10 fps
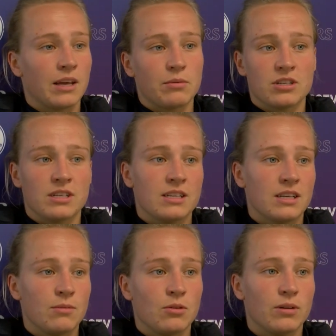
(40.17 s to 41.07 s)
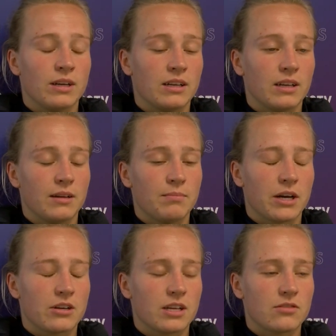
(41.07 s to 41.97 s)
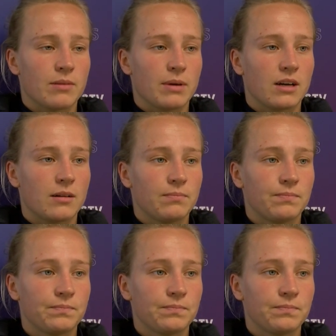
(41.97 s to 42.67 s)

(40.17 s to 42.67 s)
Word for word: like we just need to keep going and uh, pick ourselves right back up.